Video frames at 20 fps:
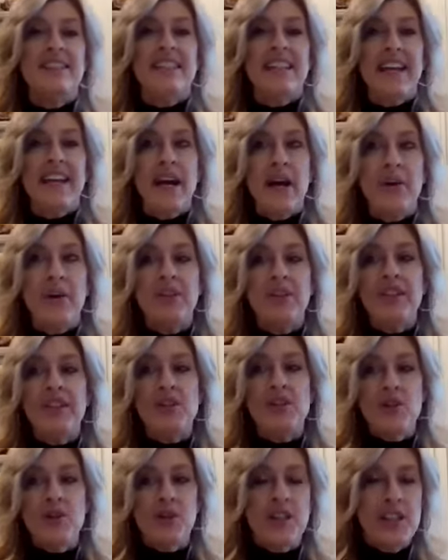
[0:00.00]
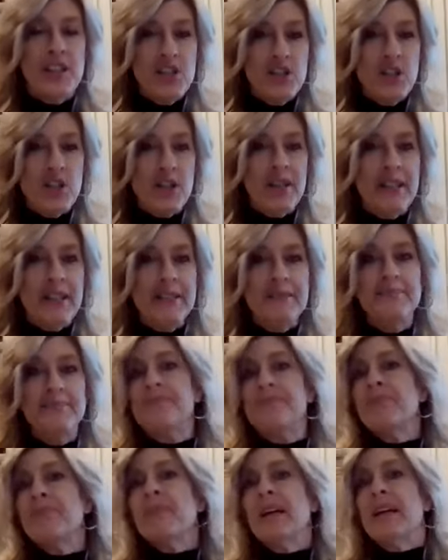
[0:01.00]
is a healthy turkey chili.
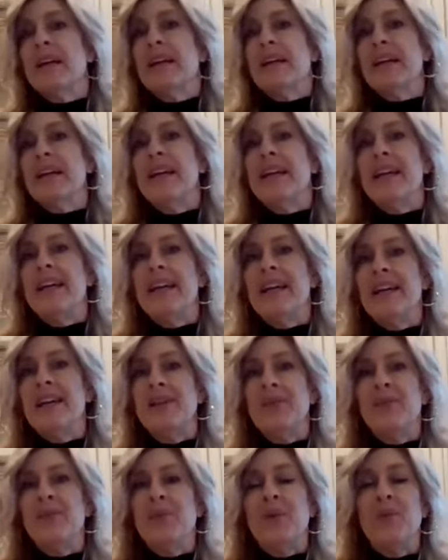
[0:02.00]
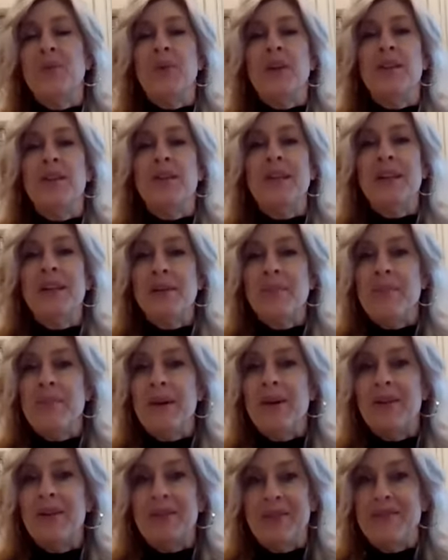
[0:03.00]
And when we think
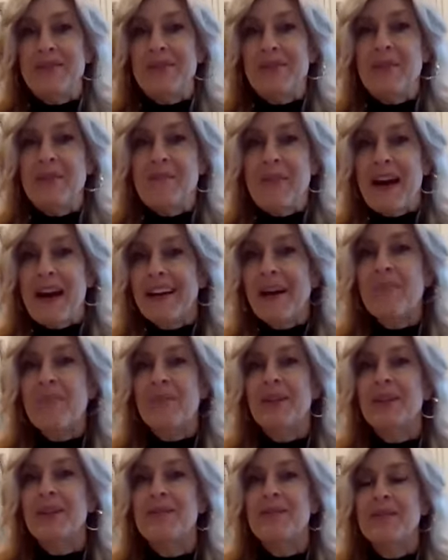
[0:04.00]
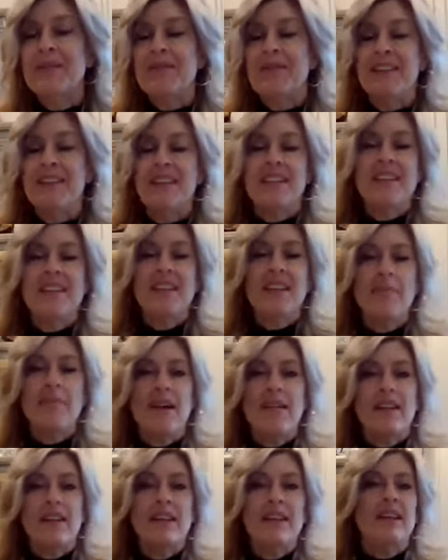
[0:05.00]
about, let me back up a little bit, when we think
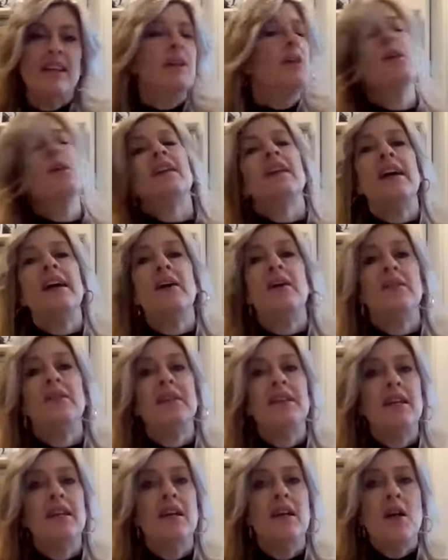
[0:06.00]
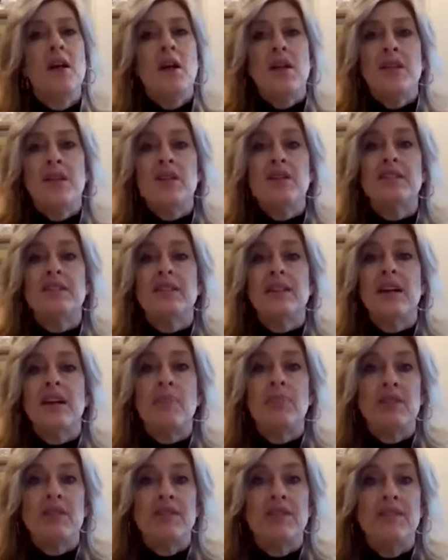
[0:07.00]
about eating heart healthy, there's a
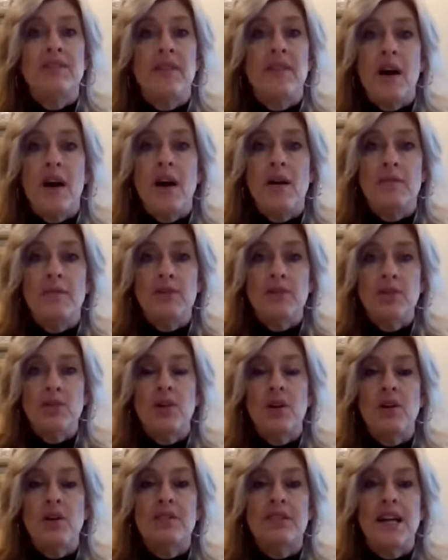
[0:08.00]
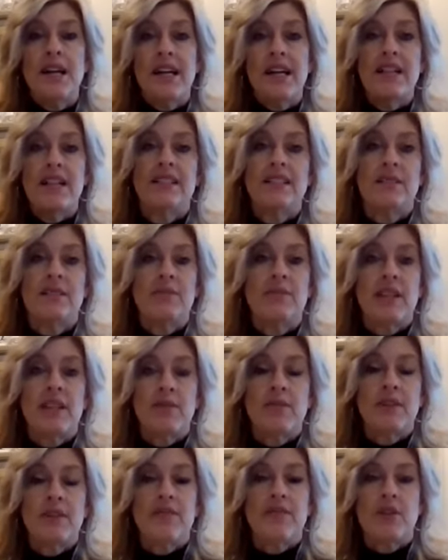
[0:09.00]
couple of so-called diets that we
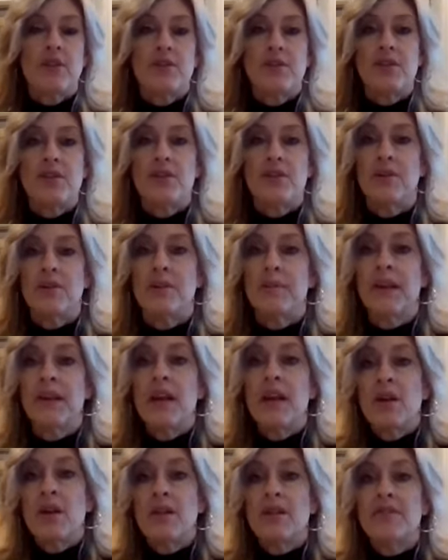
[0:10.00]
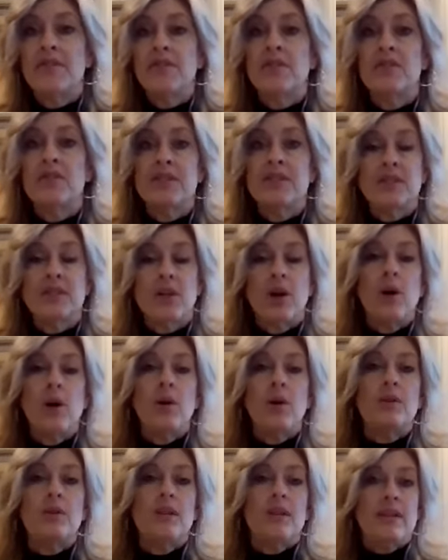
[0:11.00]
could refer to. The first is
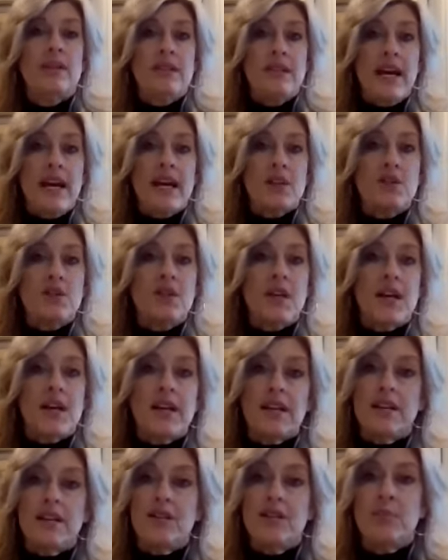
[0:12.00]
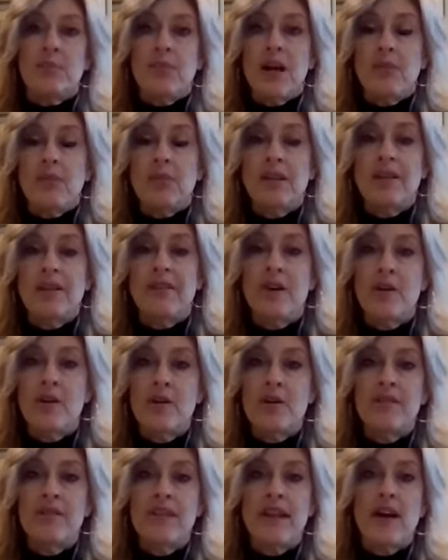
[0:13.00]
called the DASH diet. You probably have
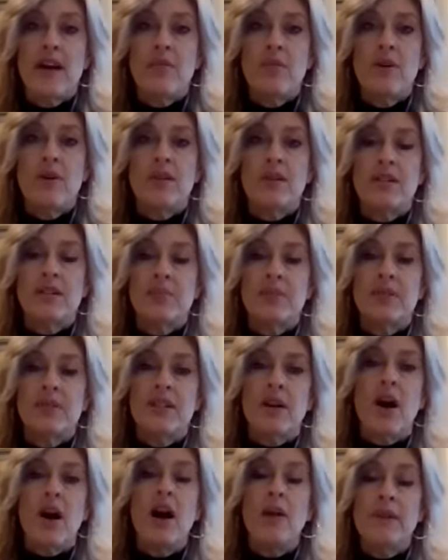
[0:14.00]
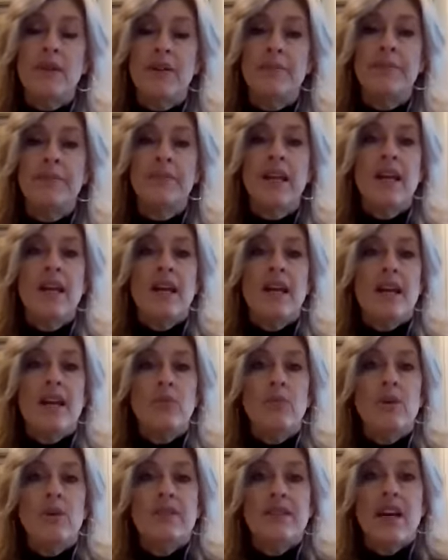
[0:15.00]
heard of that one. It's pretty common.
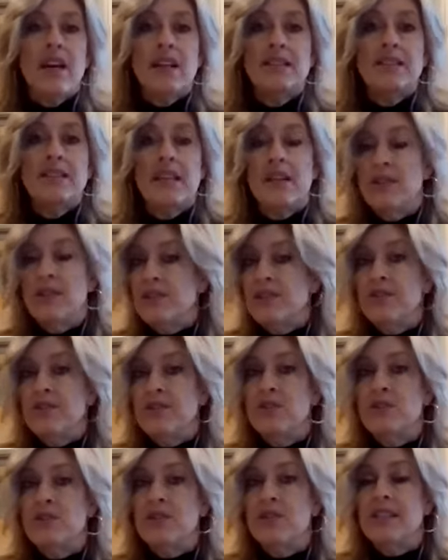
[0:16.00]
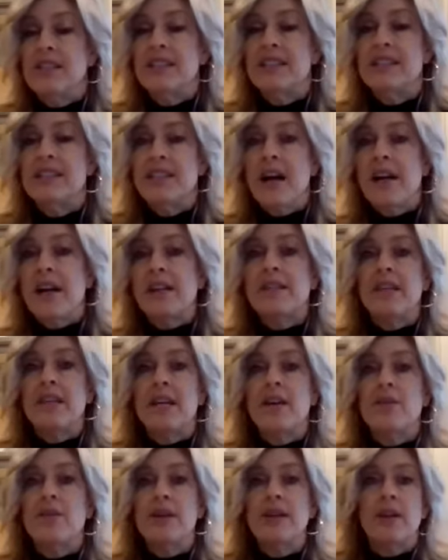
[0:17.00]
And what that stands for is
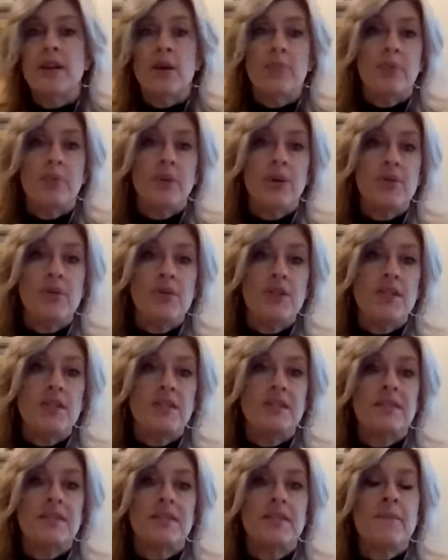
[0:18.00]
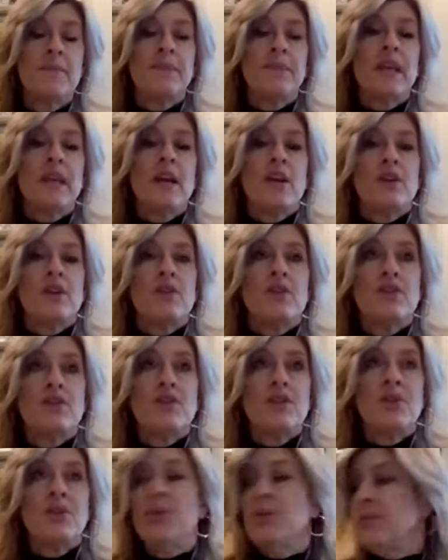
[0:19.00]
dietary approaches
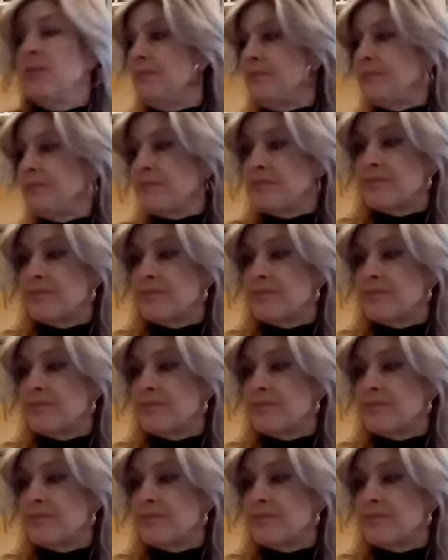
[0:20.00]
to